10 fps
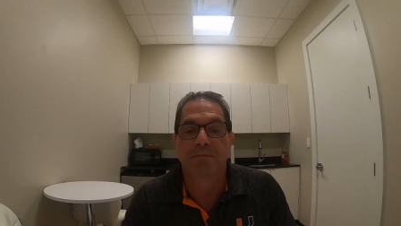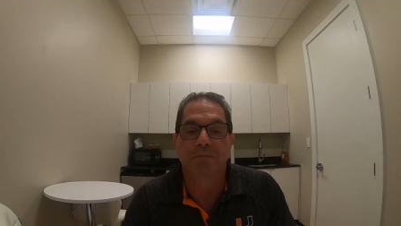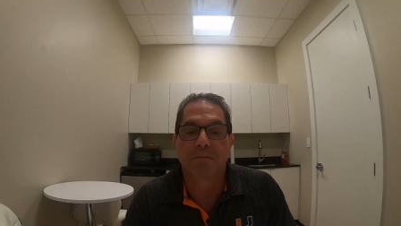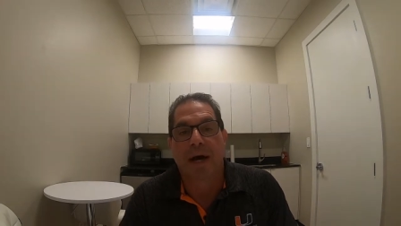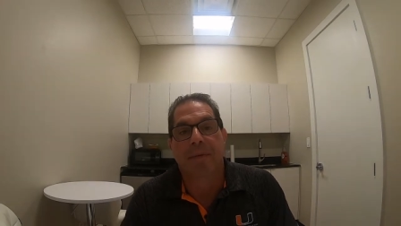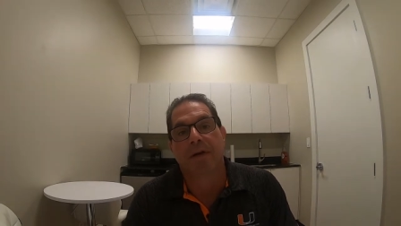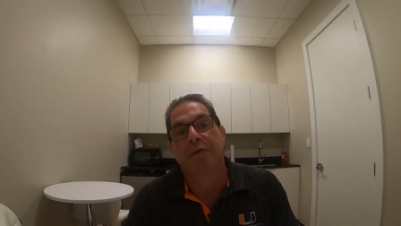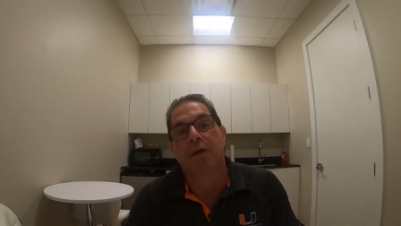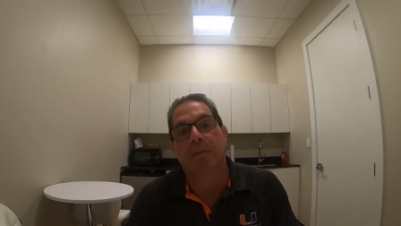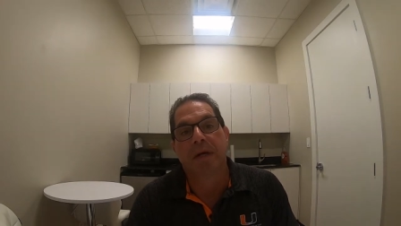But if
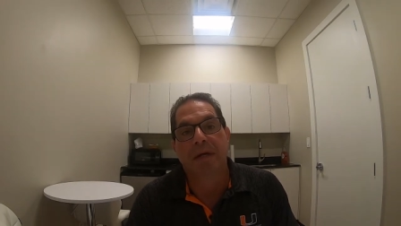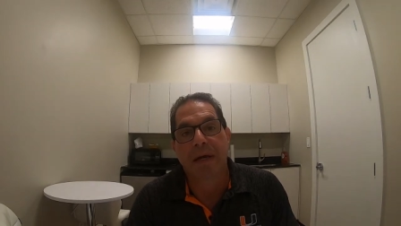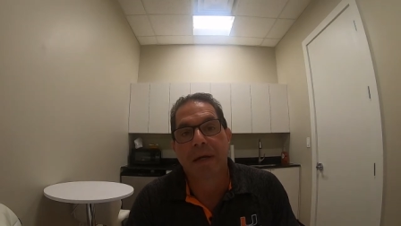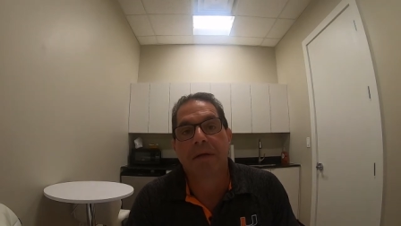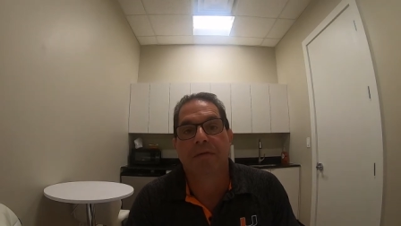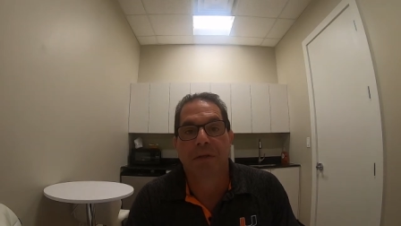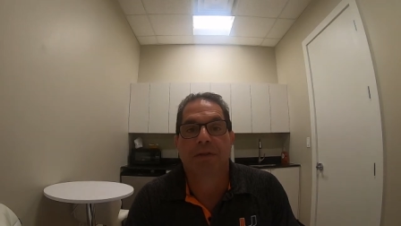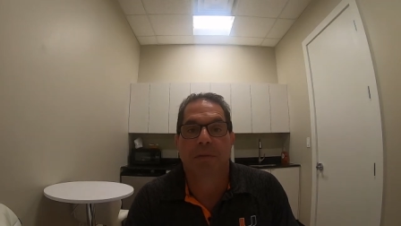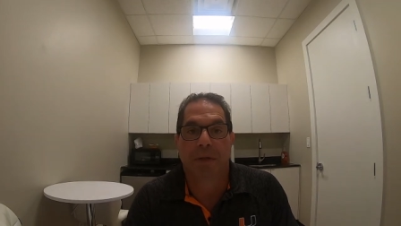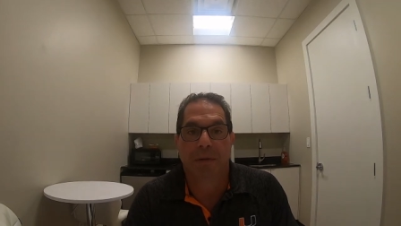you're a beginning
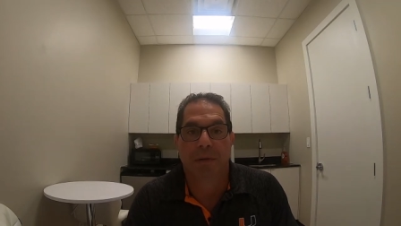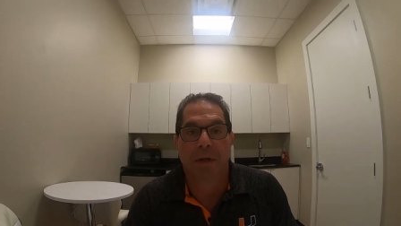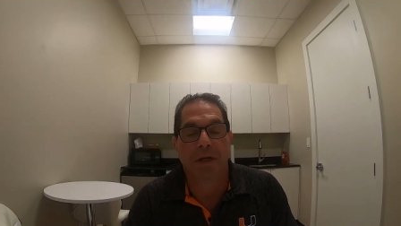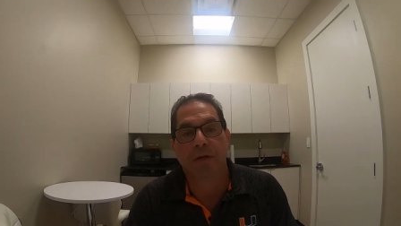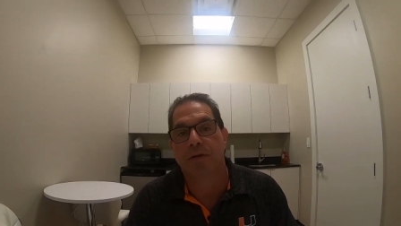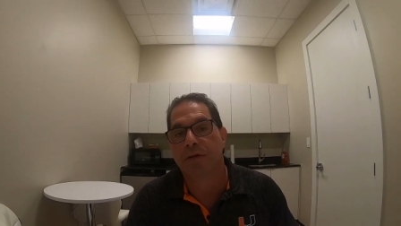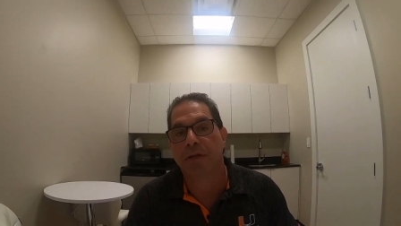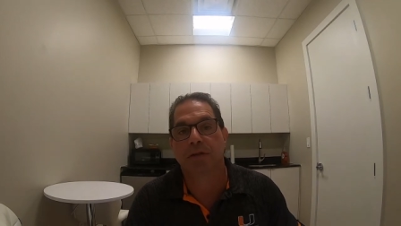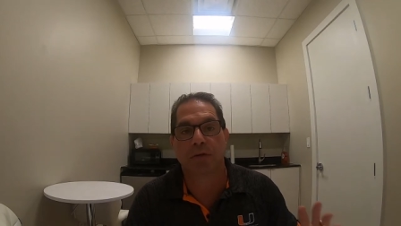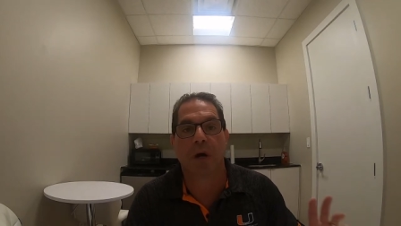fisherman and you're
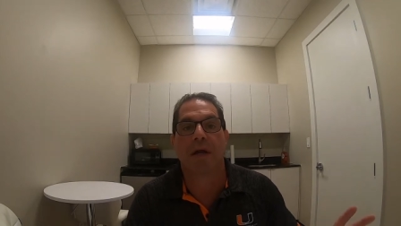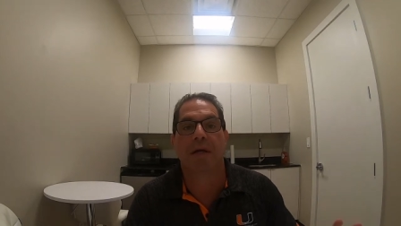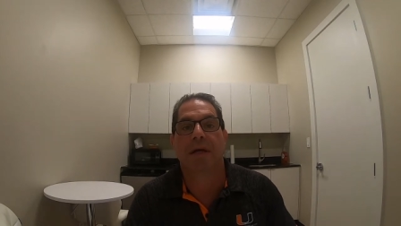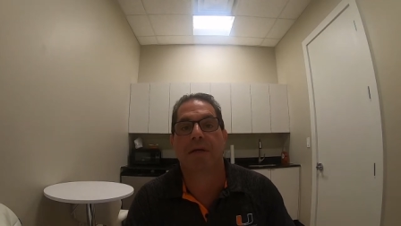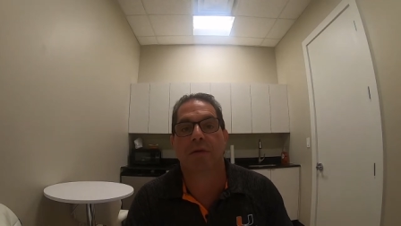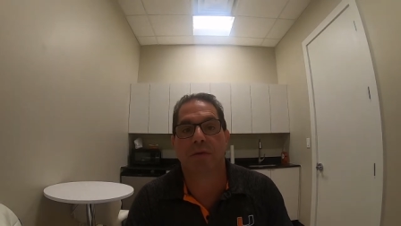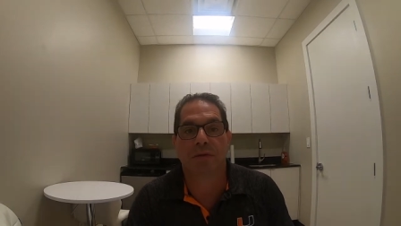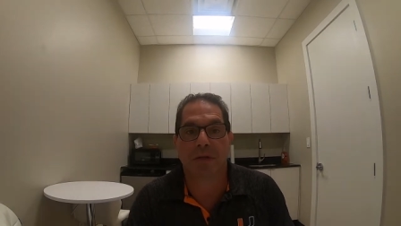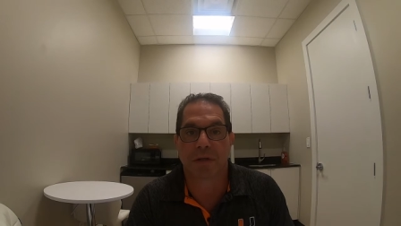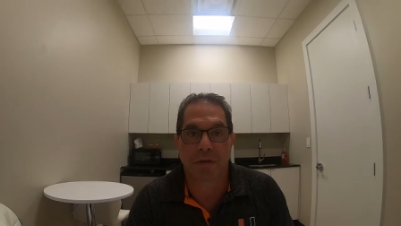just trying to get
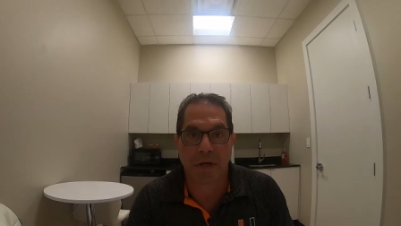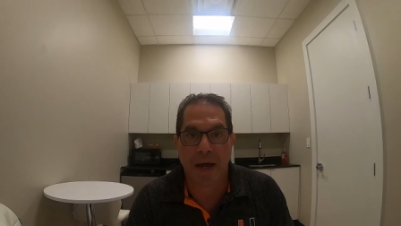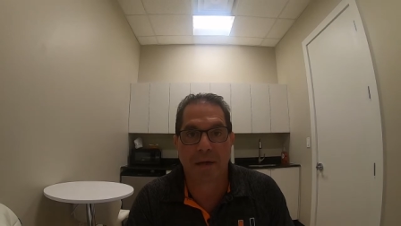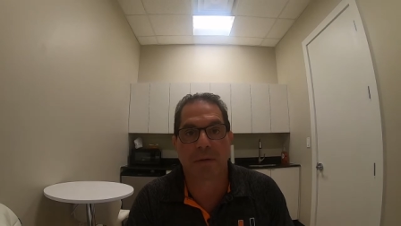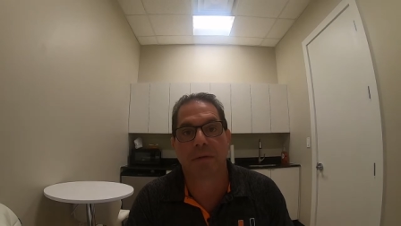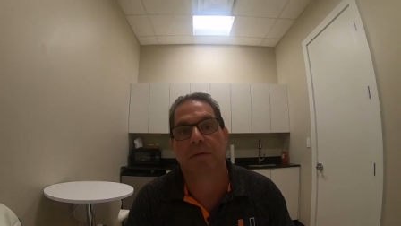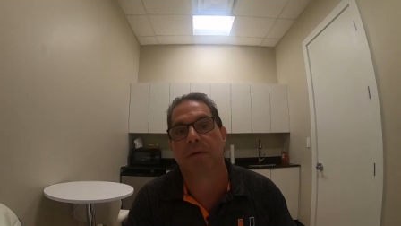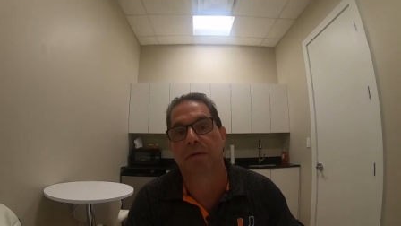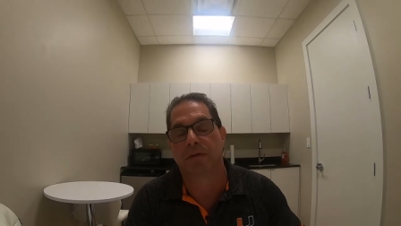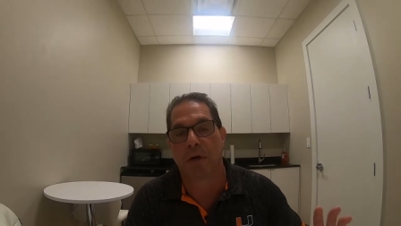used to your tackle,
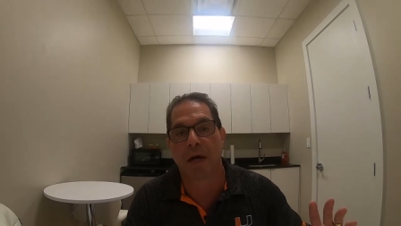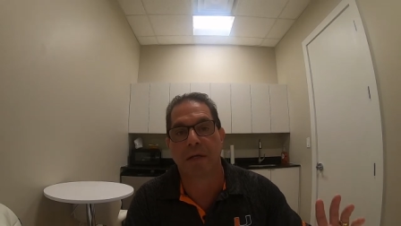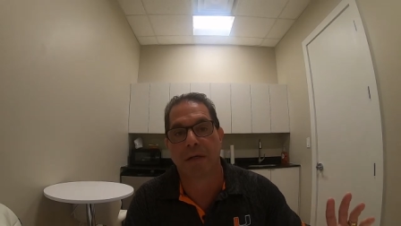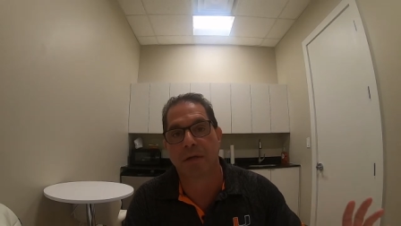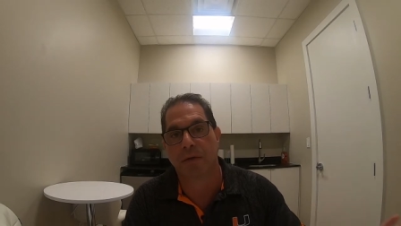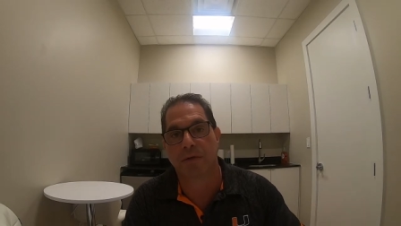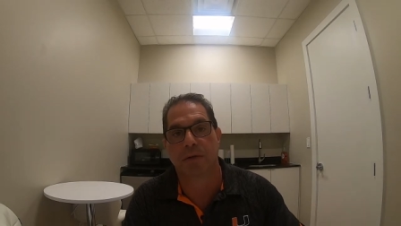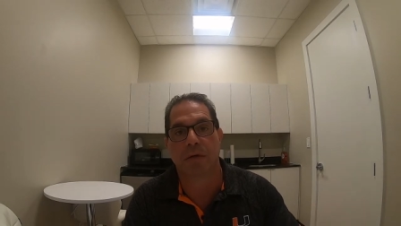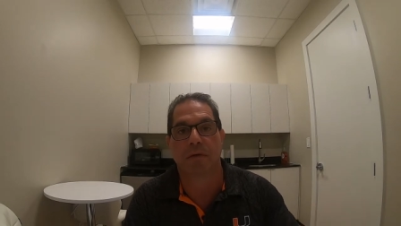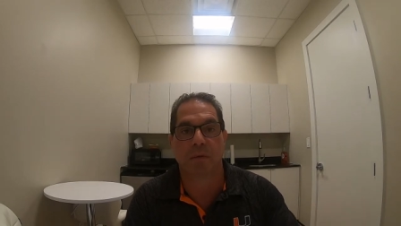try and get used
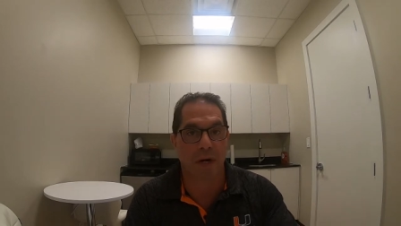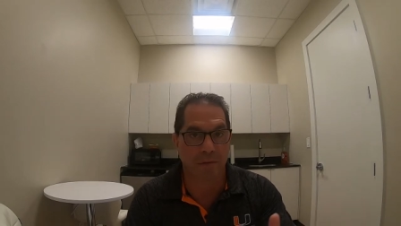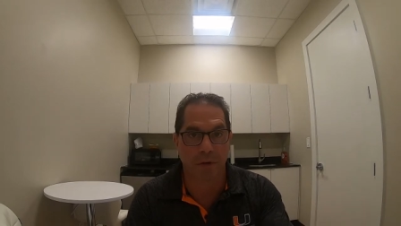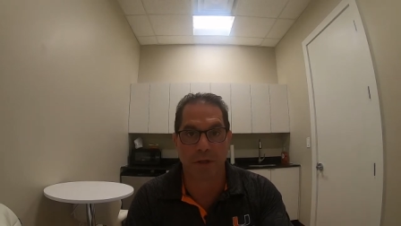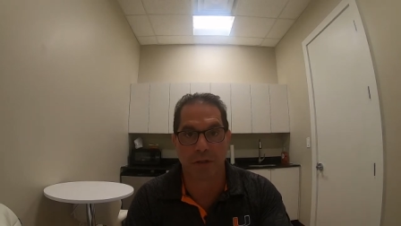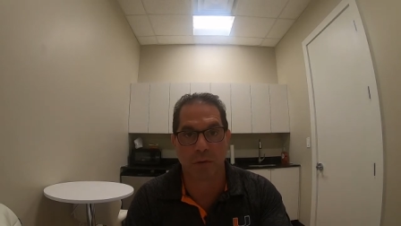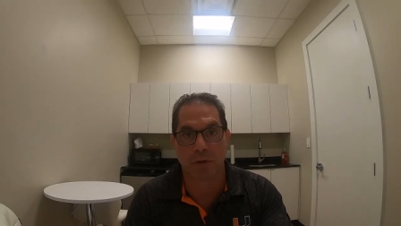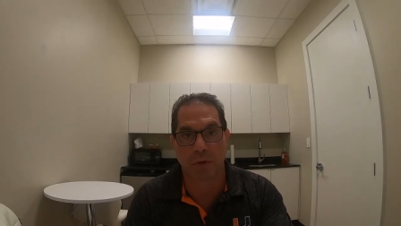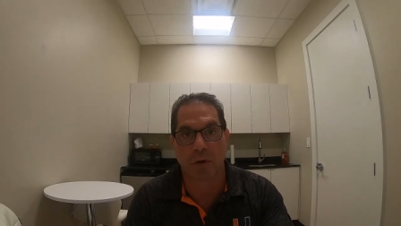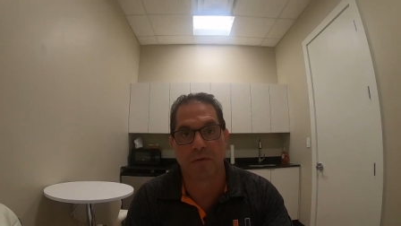to whatever it is you
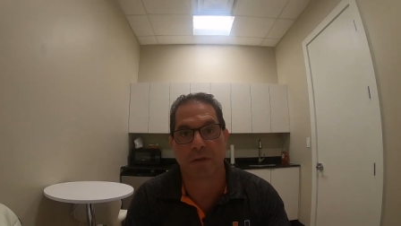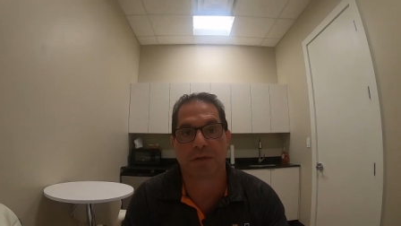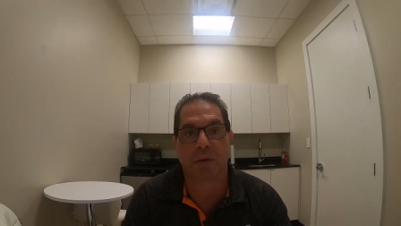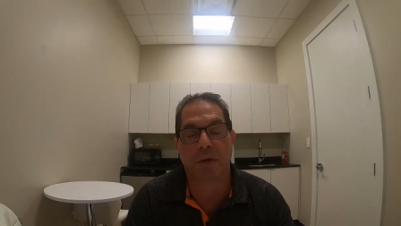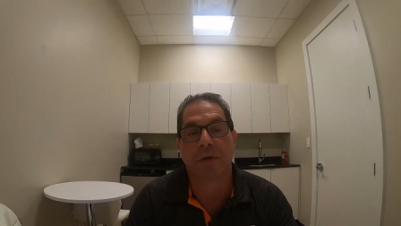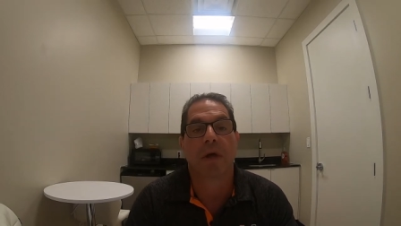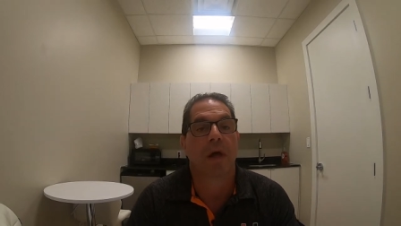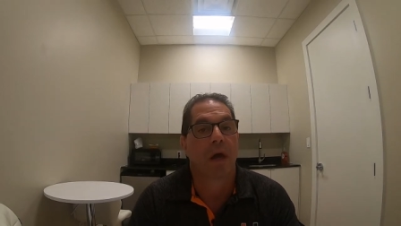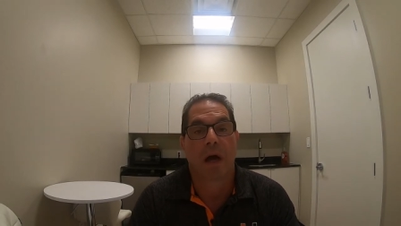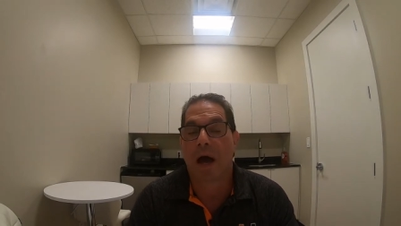enjoy fishing with,
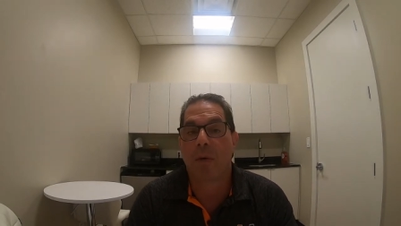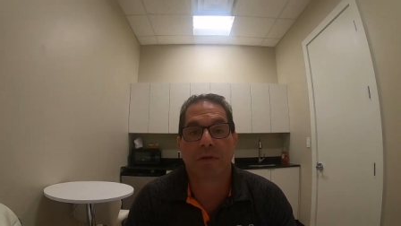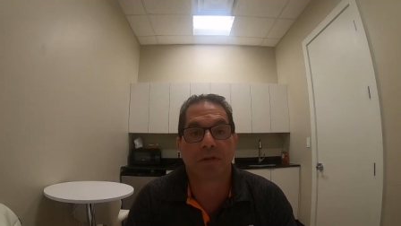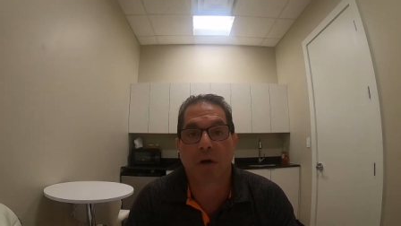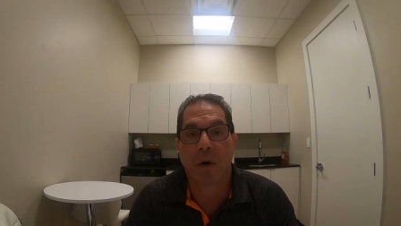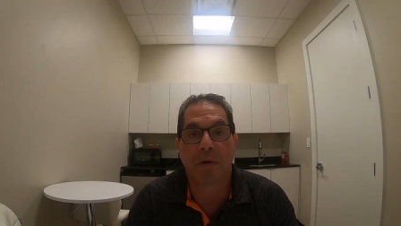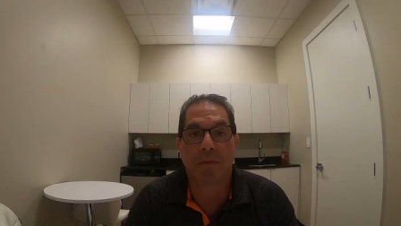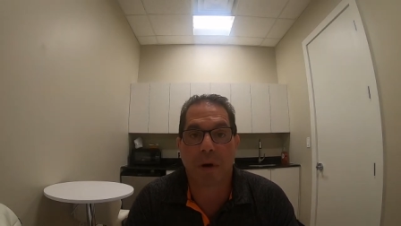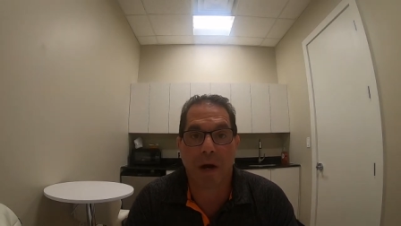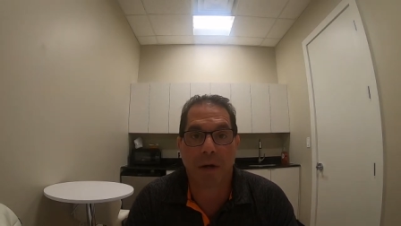I would start with
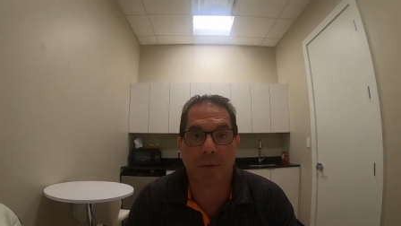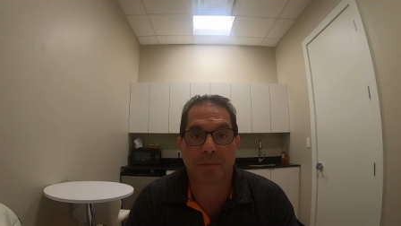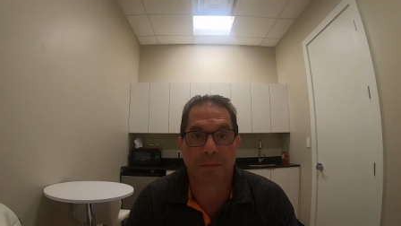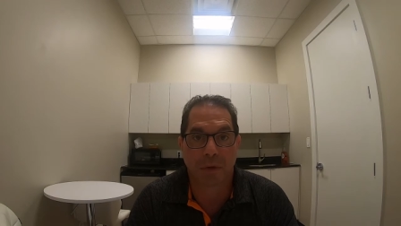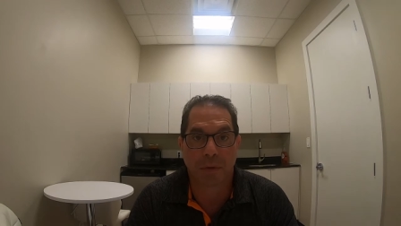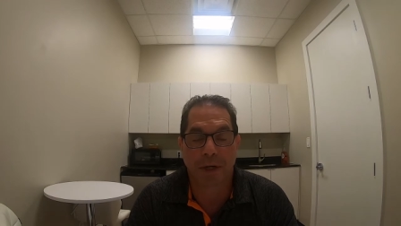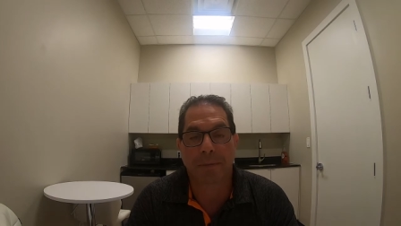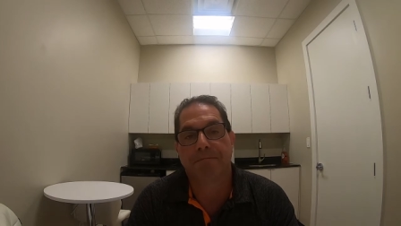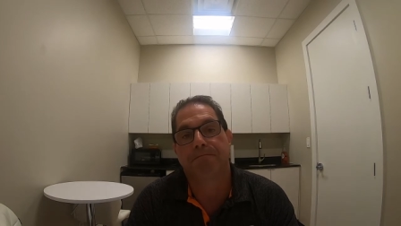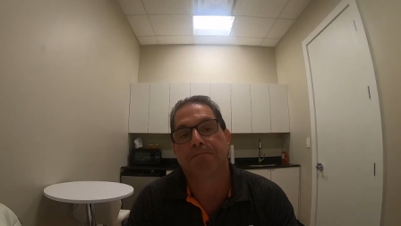mono, okay?